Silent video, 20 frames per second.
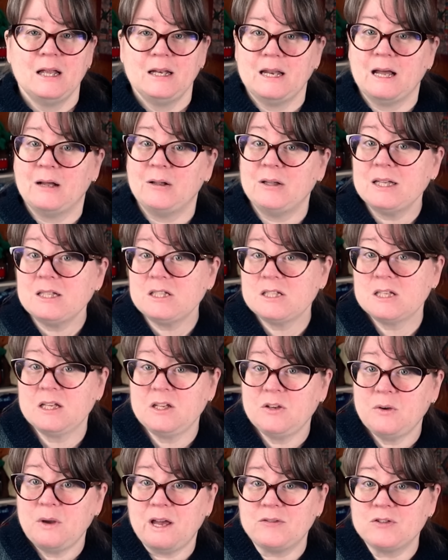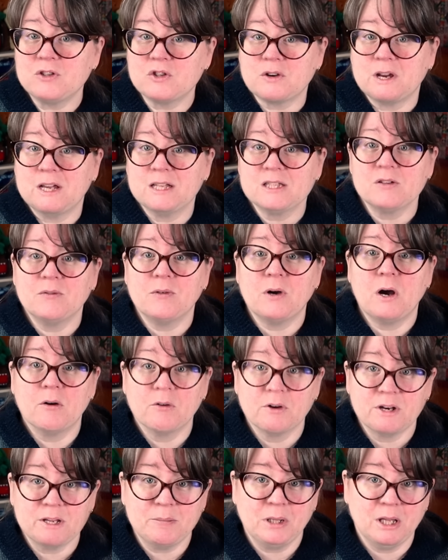Now let's say you have strands of
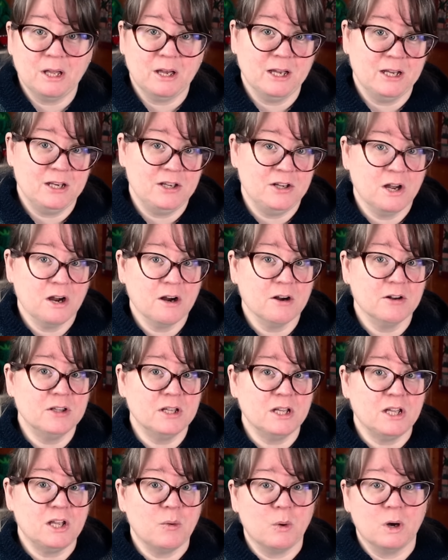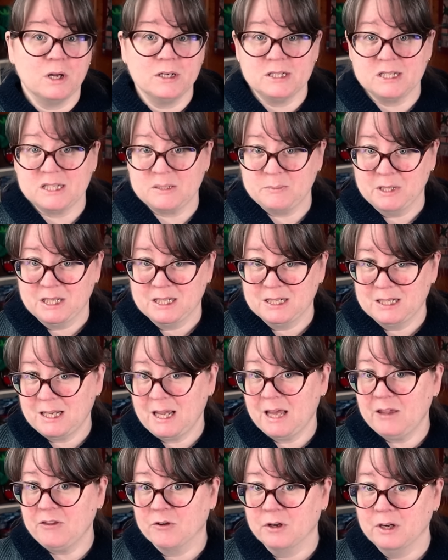already plied yarn that you want to spin
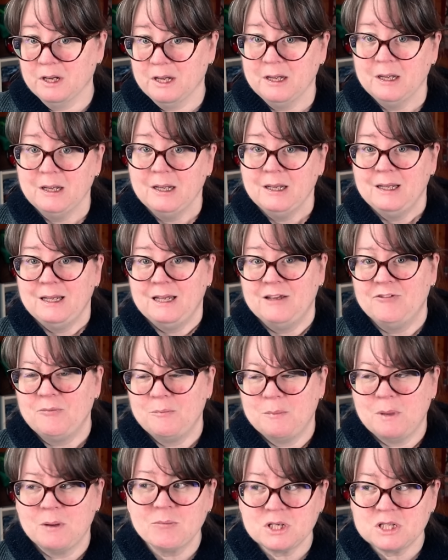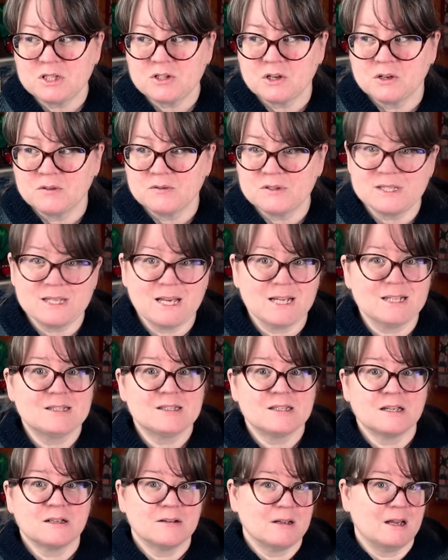together. If memory serves,
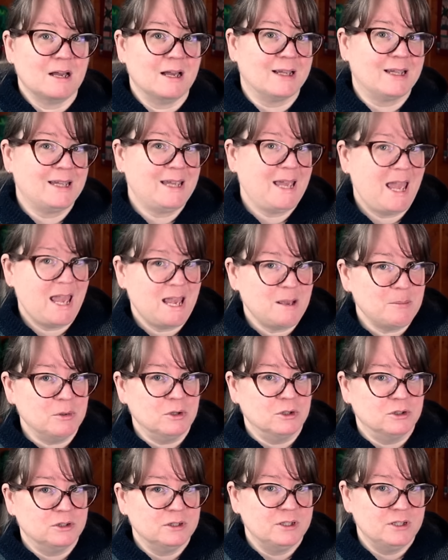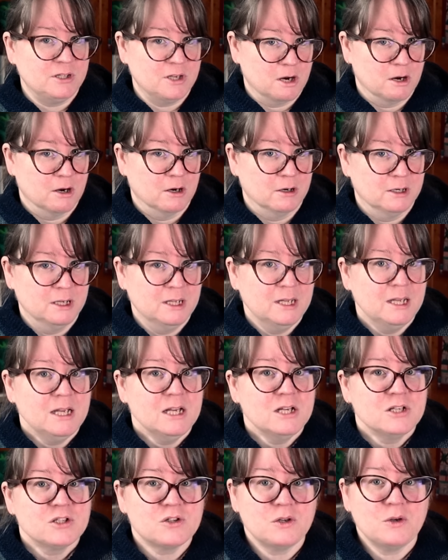that's a cabled yarn.
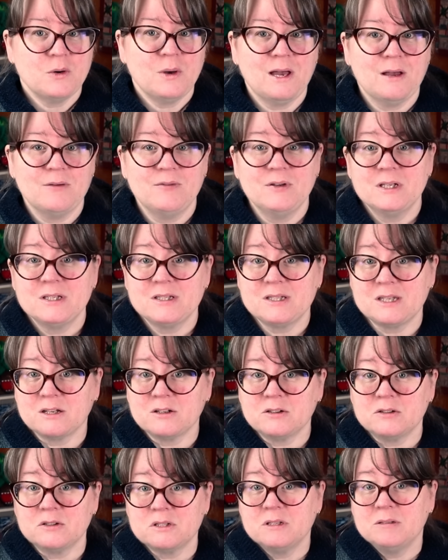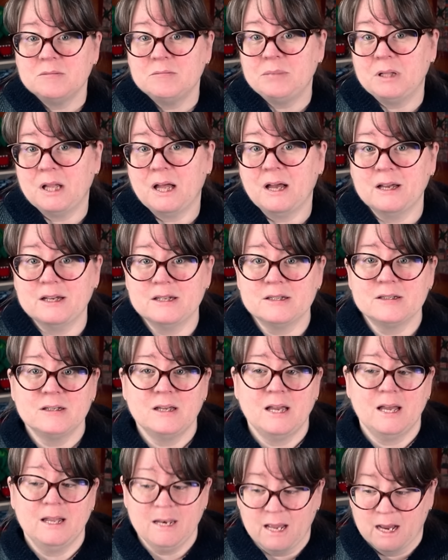So you have singles, plies,
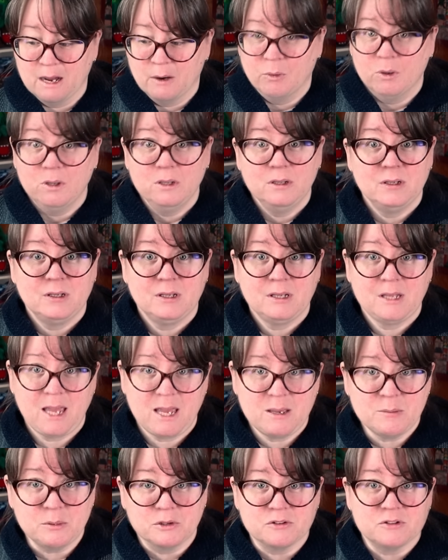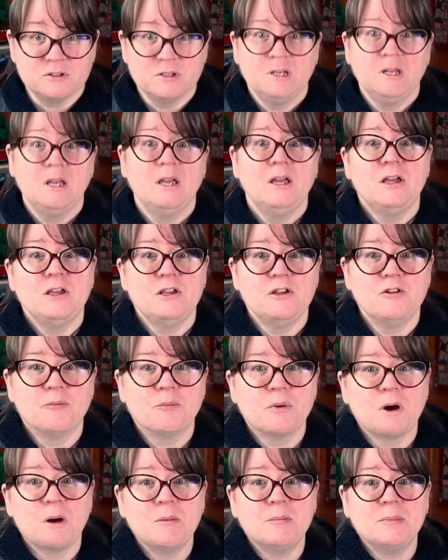and now cables.
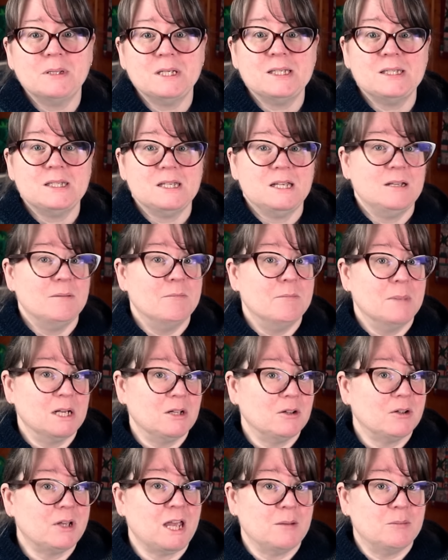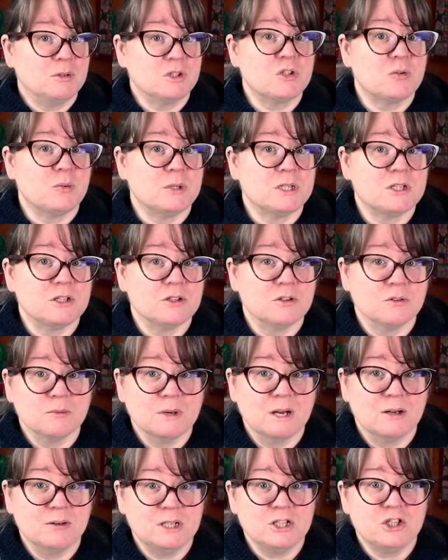You've probably seen metal cables twisted
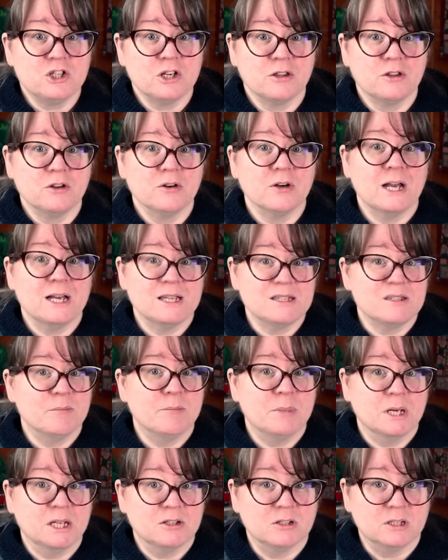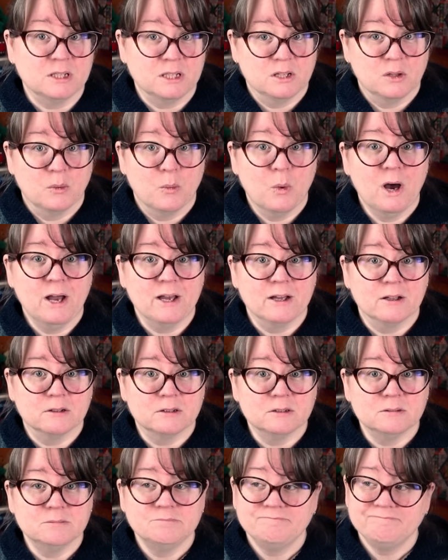around each other as a bundle in the
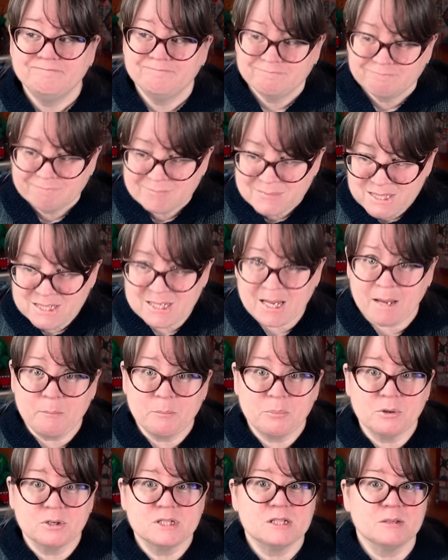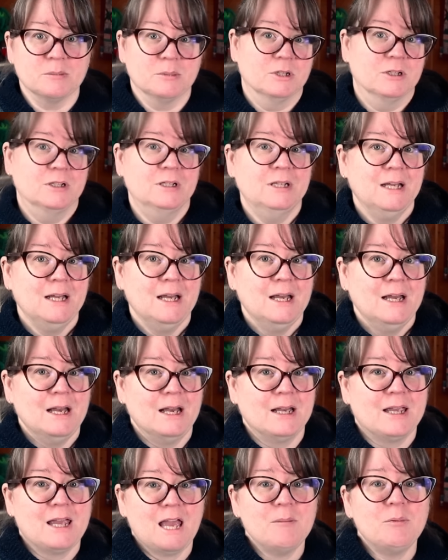wild. Same principle.
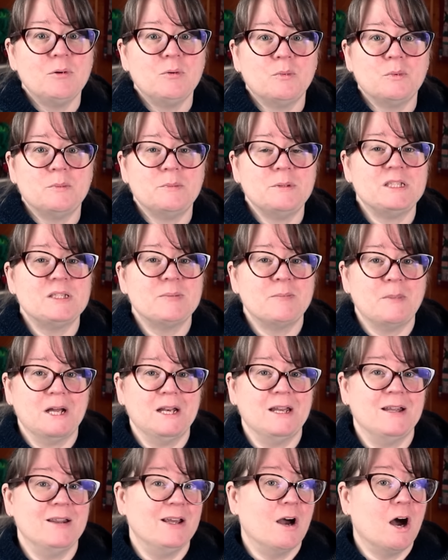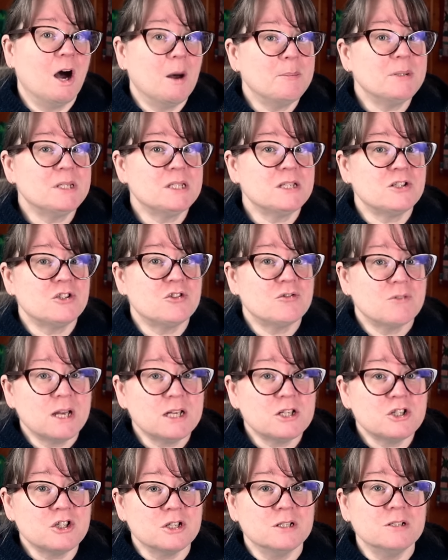A cable will be spun in the opposite
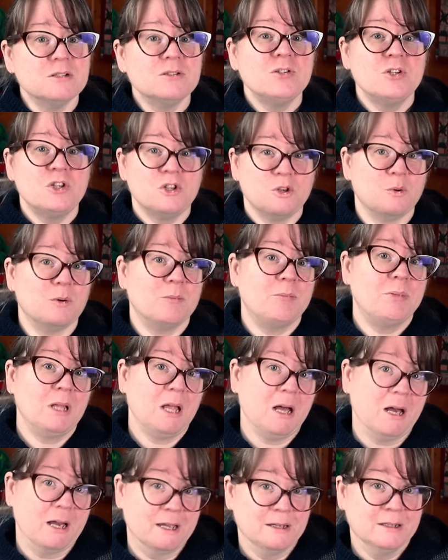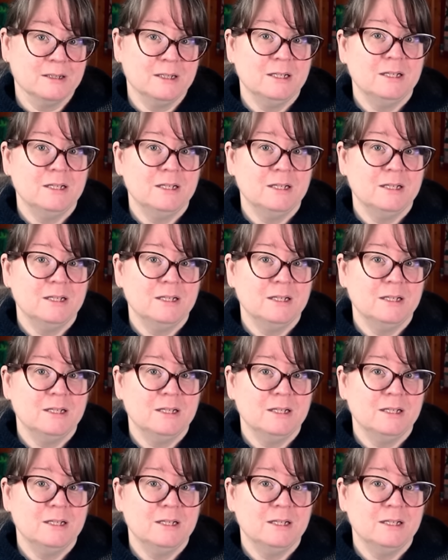direction to a ply.